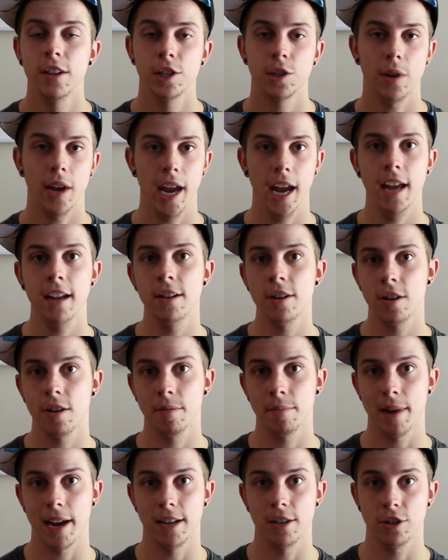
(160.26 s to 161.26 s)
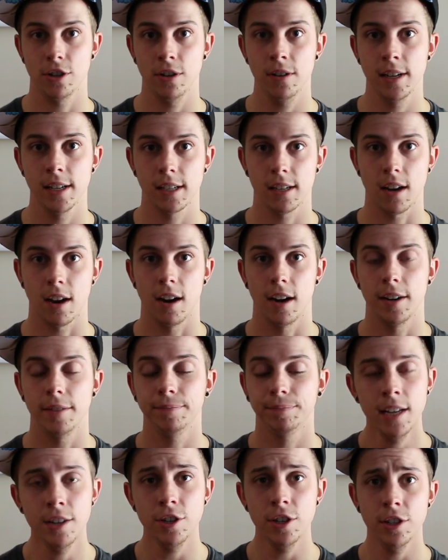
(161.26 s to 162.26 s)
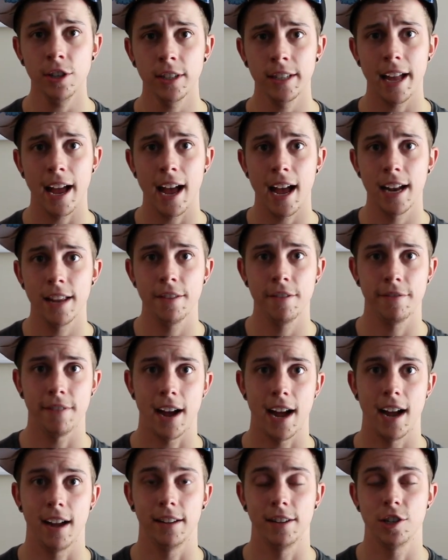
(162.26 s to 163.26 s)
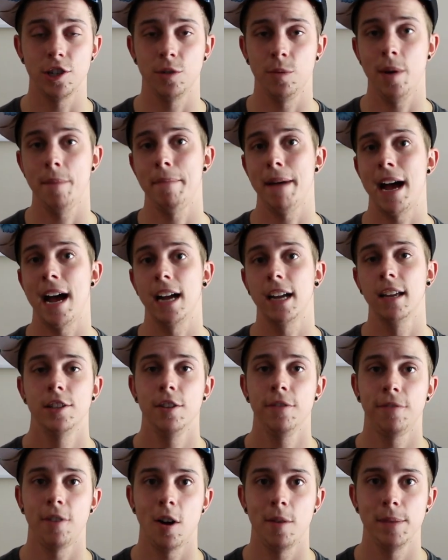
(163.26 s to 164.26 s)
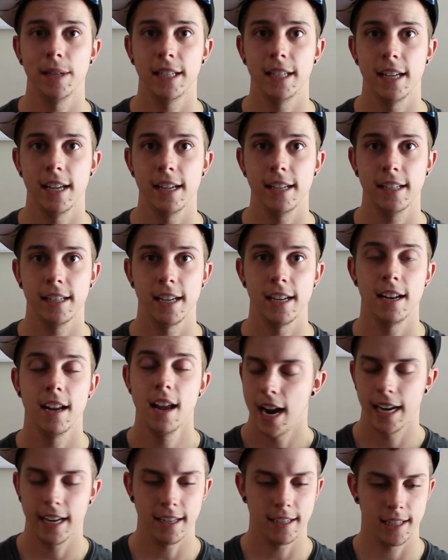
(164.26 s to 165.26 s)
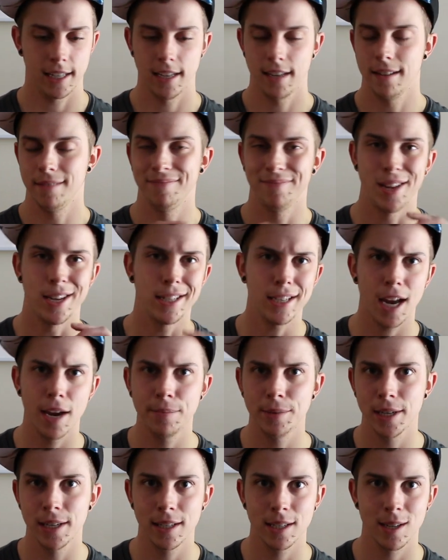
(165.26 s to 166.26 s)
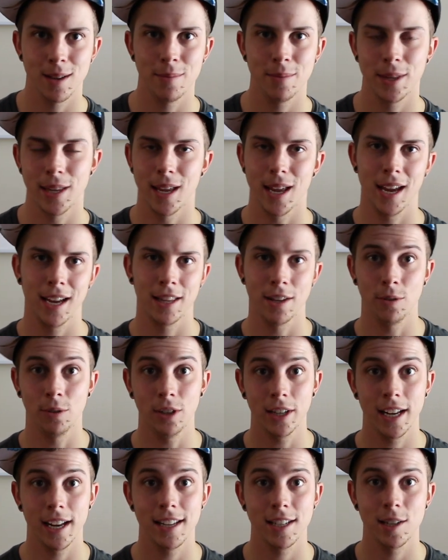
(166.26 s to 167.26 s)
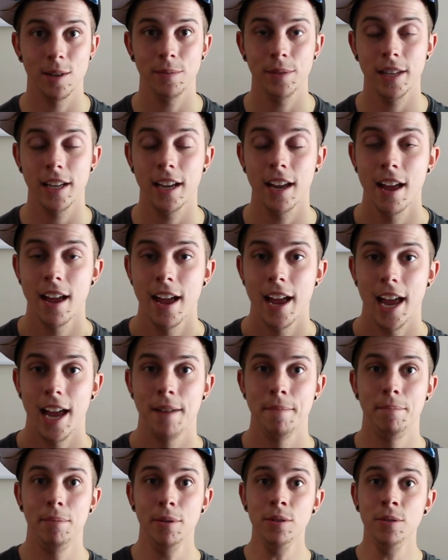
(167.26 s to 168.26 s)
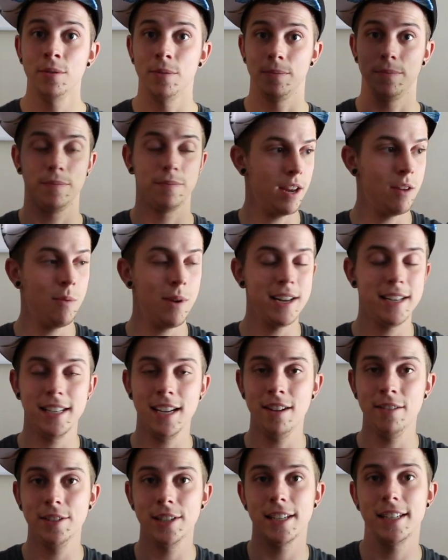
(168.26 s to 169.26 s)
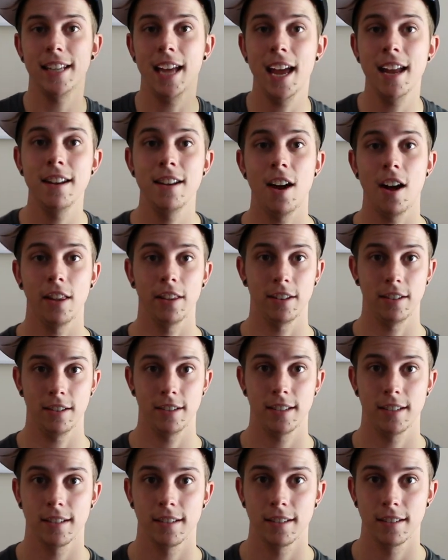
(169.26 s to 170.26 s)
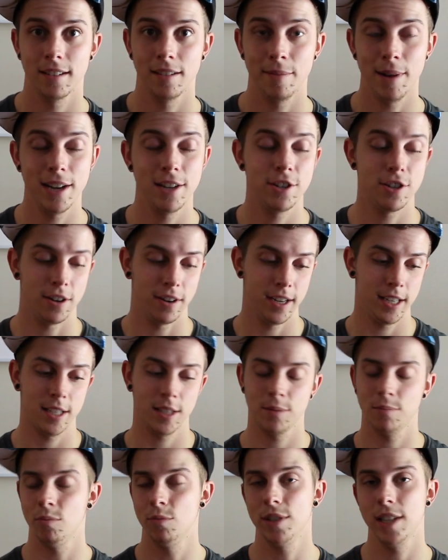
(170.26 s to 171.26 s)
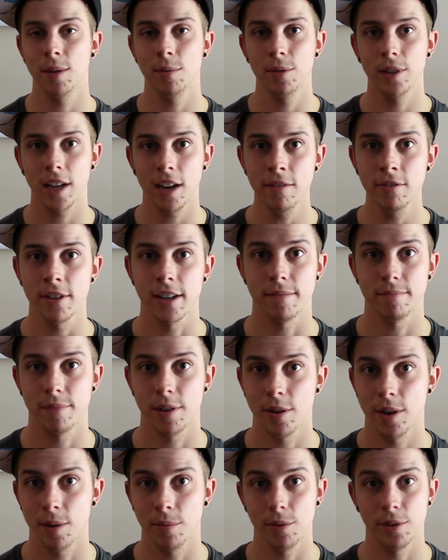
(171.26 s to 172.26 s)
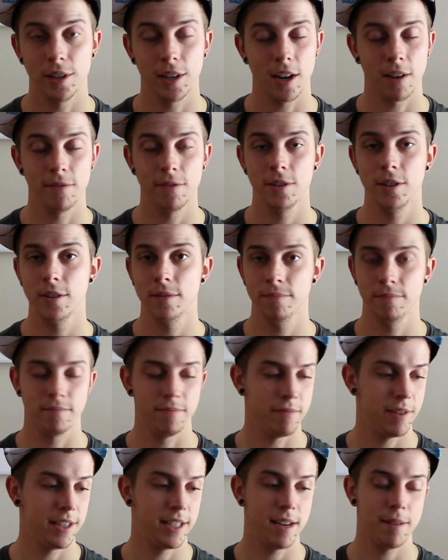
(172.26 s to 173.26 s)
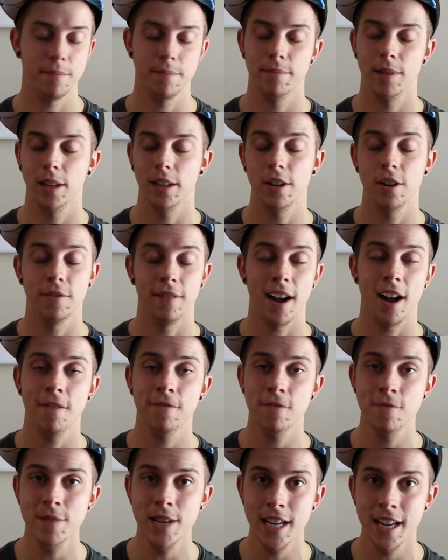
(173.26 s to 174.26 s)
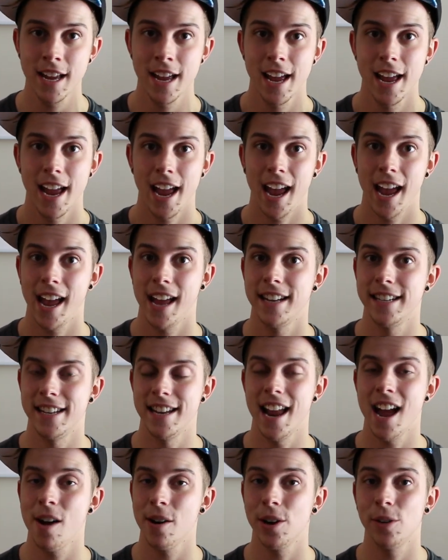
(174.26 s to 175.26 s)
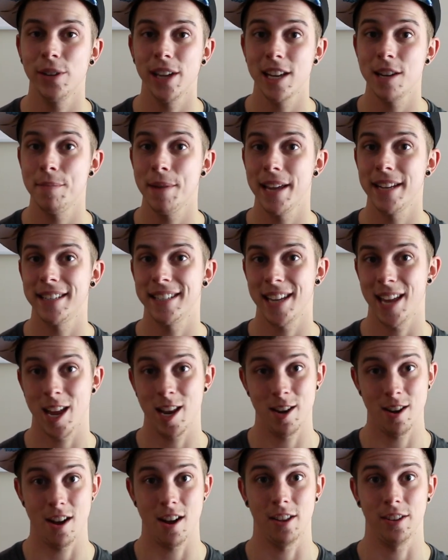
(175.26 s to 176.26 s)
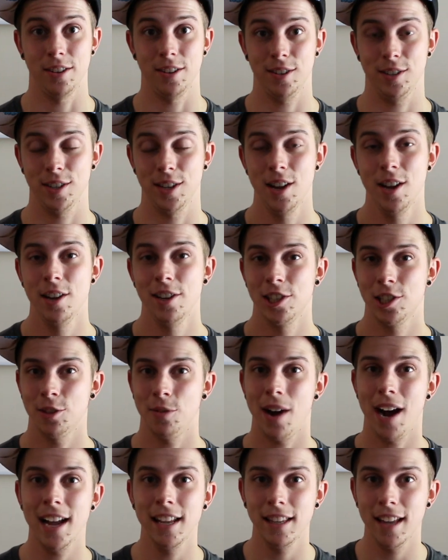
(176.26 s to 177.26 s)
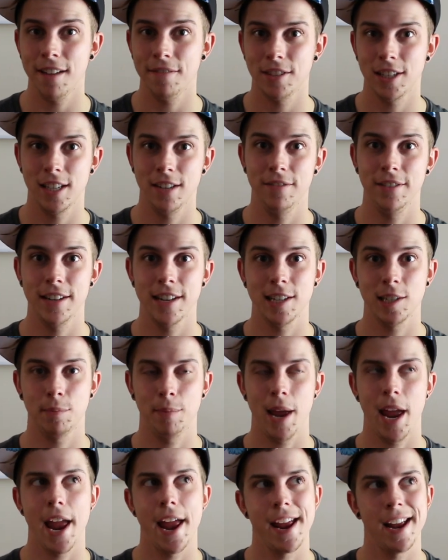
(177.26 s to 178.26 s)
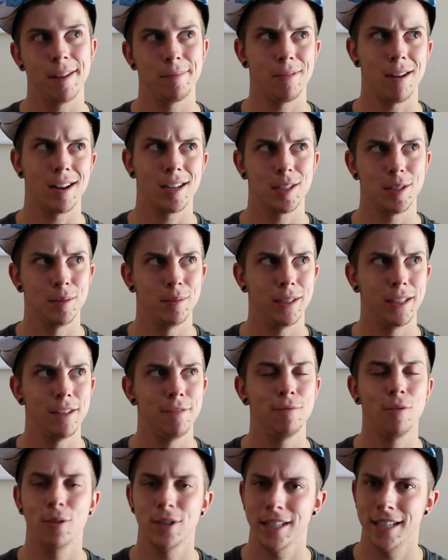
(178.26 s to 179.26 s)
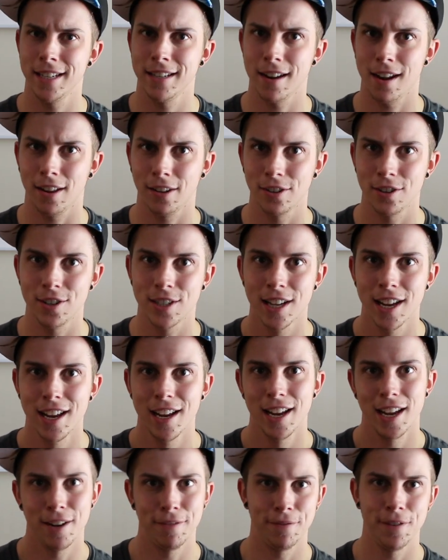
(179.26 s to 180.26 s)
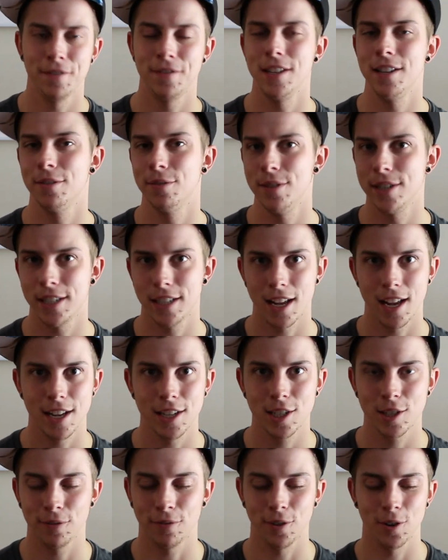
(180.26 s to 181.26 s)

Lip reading: So I handed her my insurance card and she took that and the vial and she went back to the pharmacist. And I guess they typed in something and they were looking at something and boom, it went down to $10. My insurance was able to cover it. They were able to cover the 10 milliliter vial for me, and now I only had to pay $10. So I left CVS paying approximately $14.53